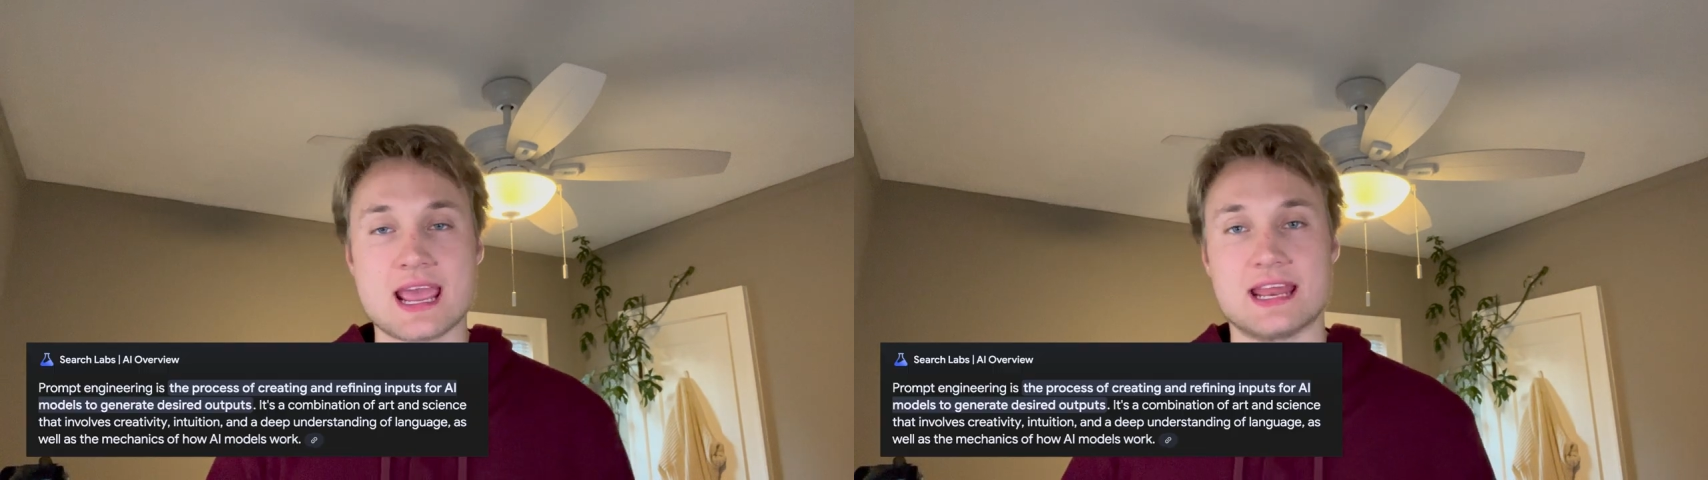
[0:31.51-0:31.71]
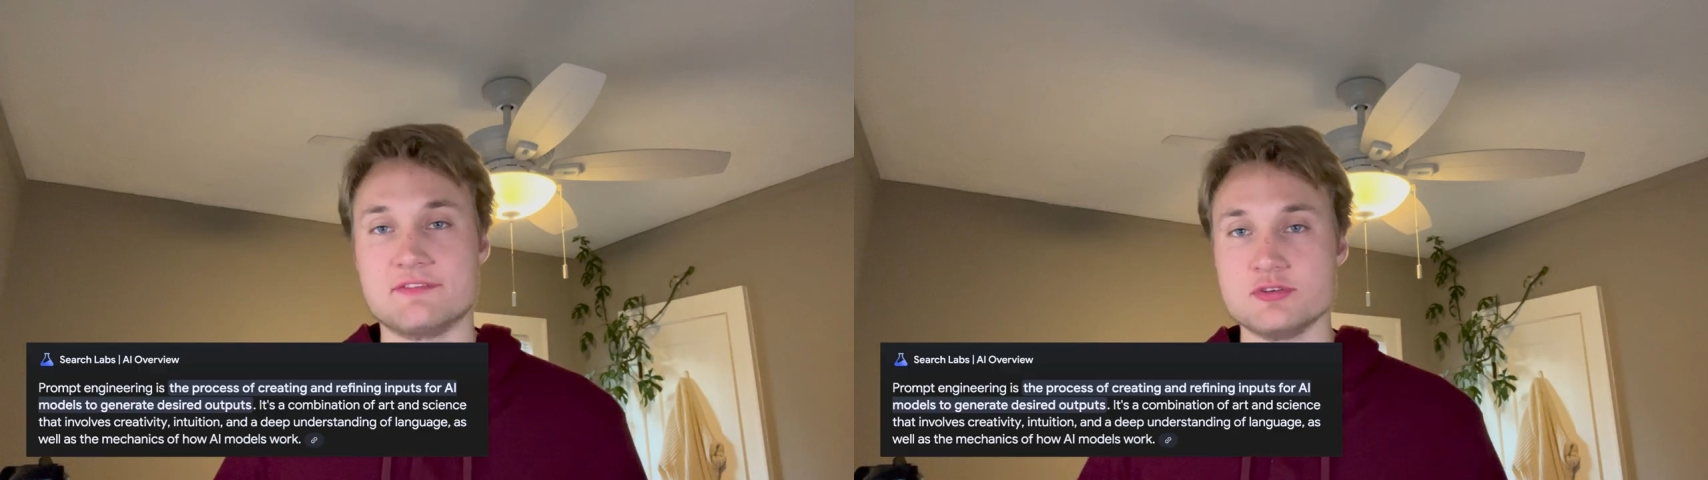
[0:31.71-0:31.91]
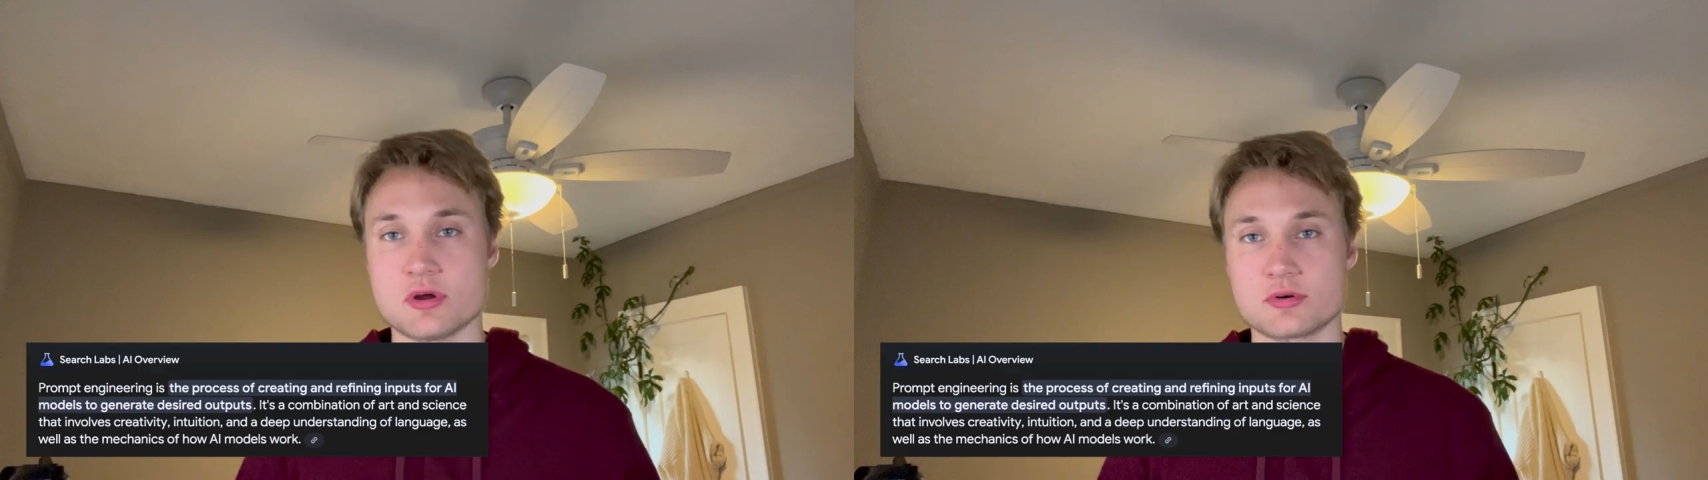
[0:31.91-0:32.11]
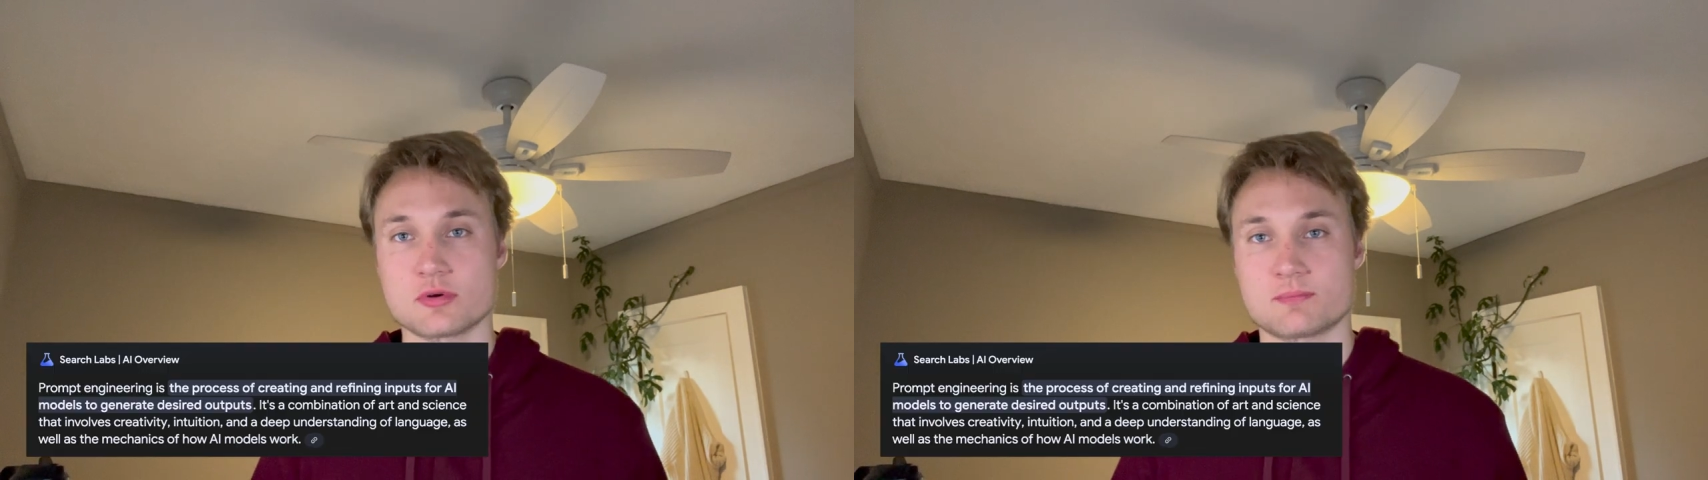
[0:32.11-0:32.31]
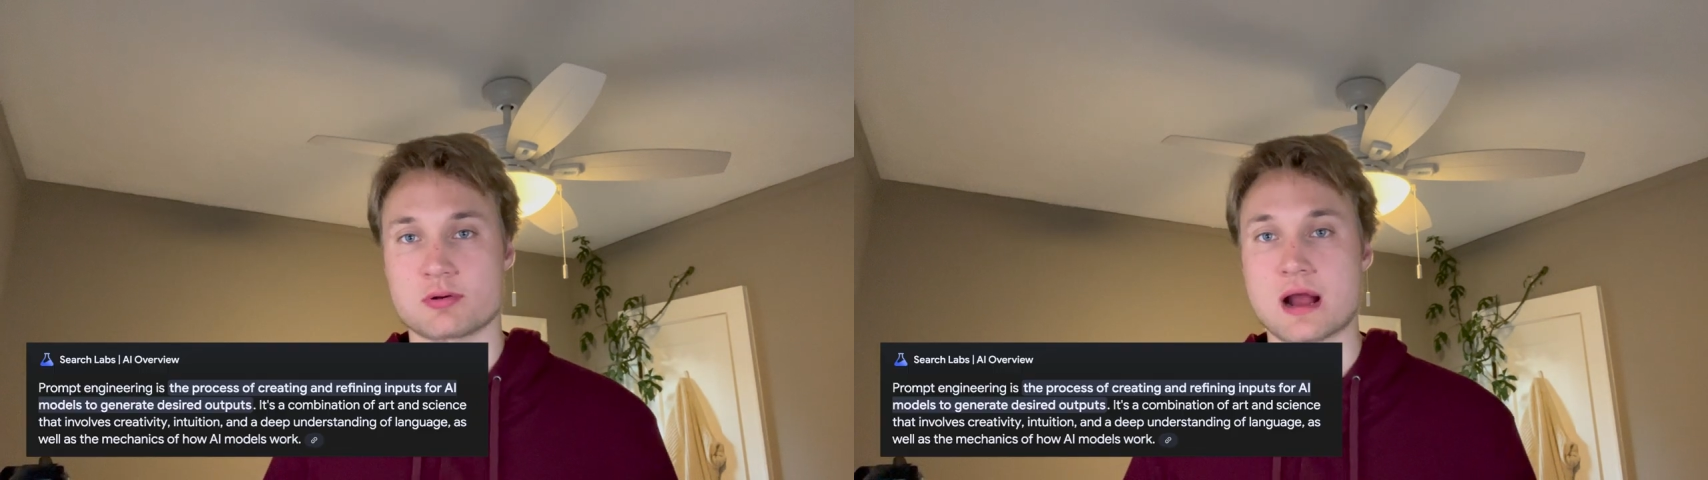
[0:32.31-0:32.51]
And if you don't know
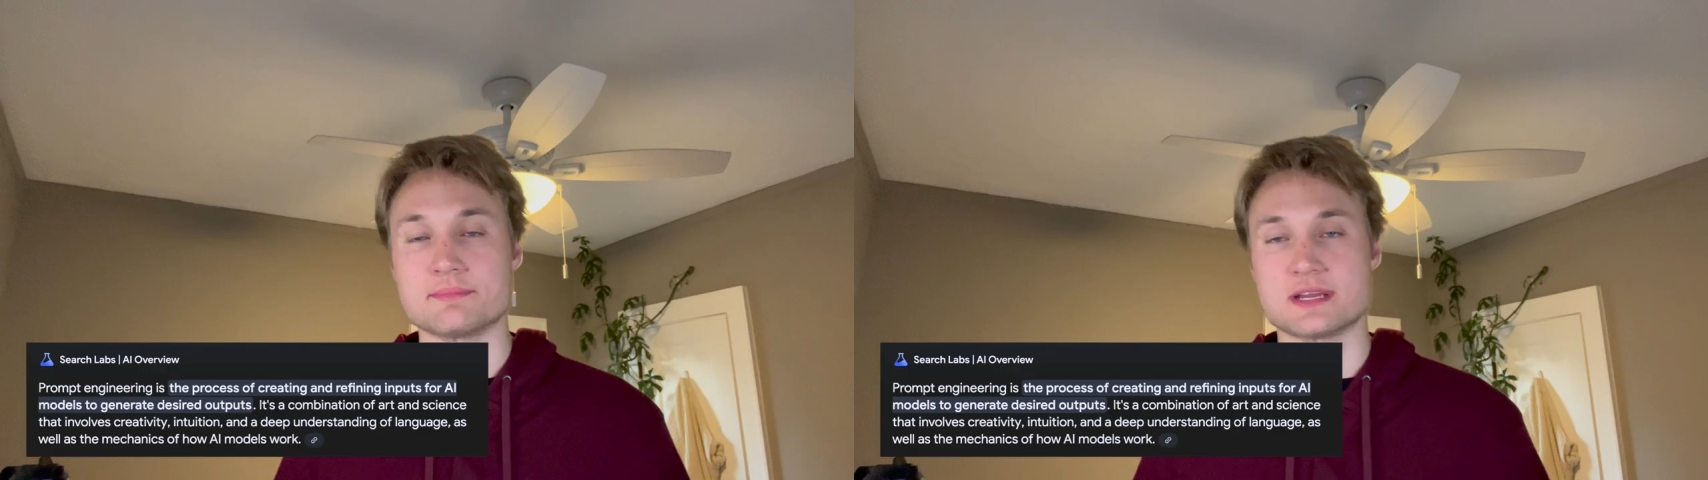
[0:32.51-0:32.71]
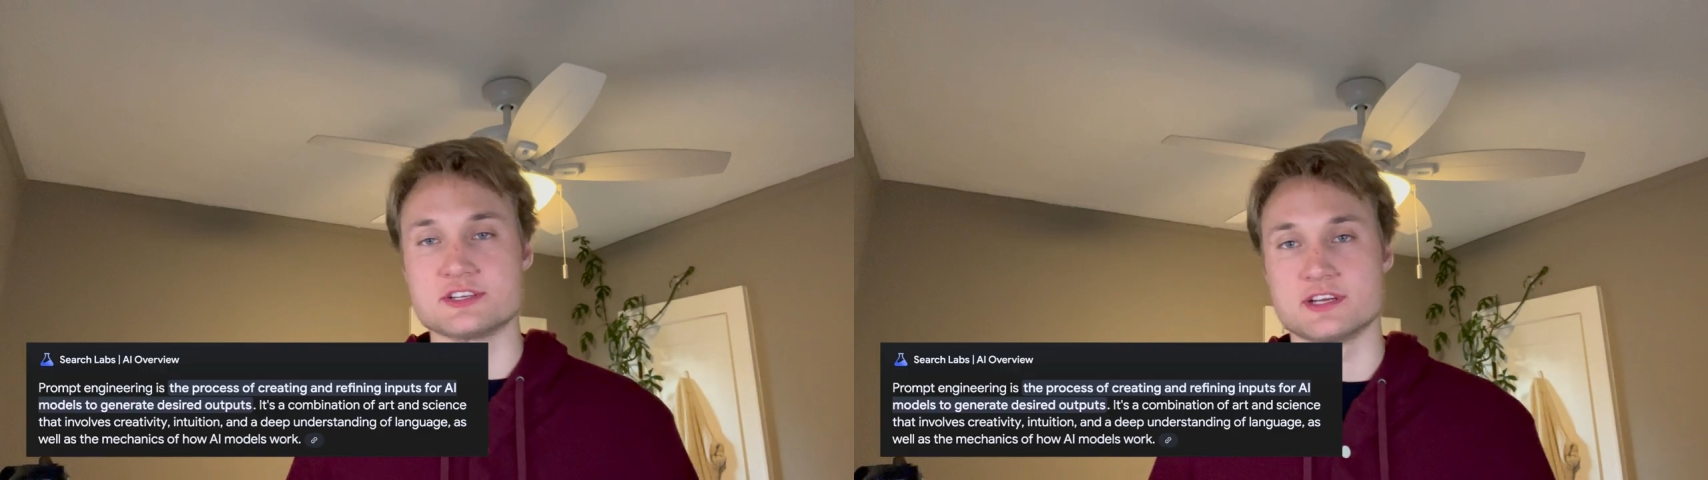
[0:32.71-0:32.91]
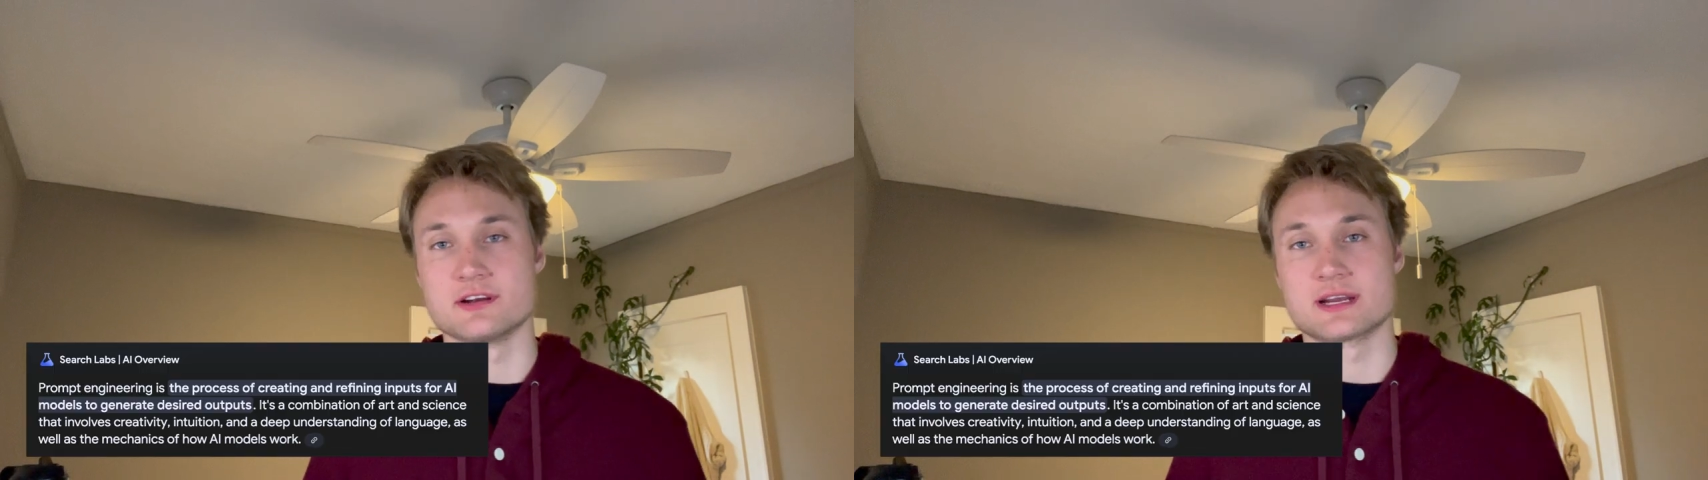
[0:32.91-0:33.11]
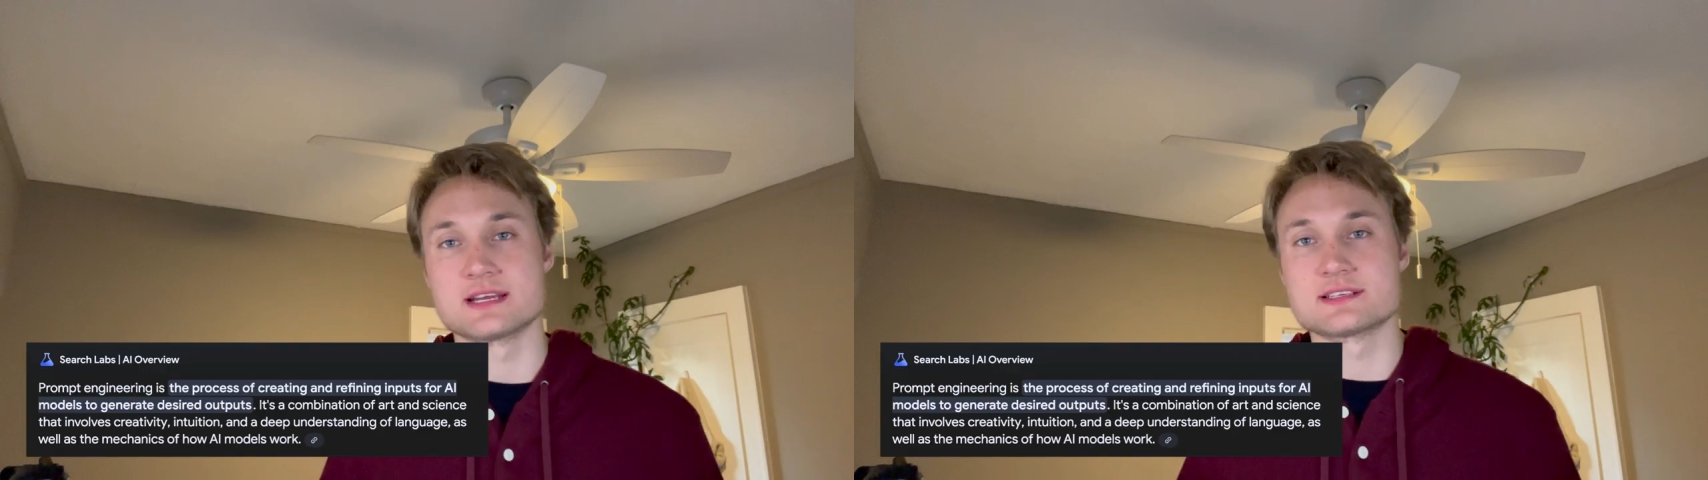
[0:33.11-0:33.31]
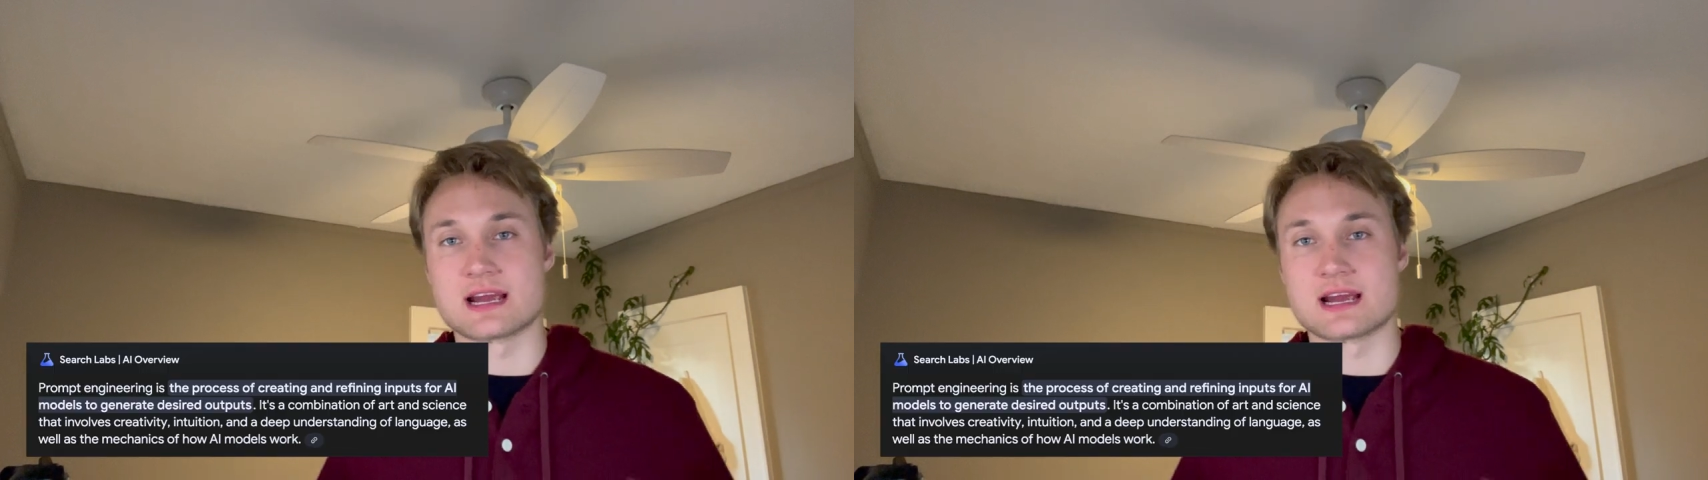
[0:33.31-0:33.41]
what prompt engineering is,